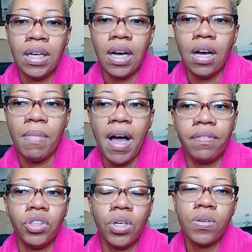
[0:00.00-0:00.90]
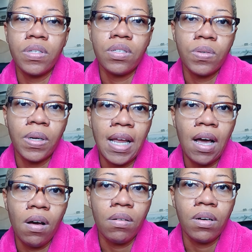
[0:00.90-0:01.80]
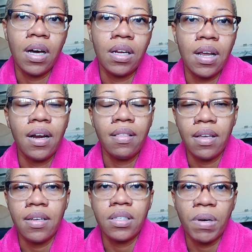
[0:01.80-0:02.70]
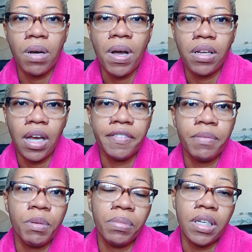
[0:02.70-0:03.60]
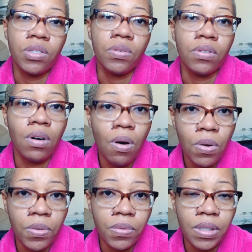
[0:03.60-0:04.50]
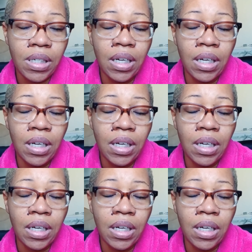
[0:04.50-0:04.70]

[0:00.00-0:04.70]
I've chosen to allow a lot of things about my life to be placed on hold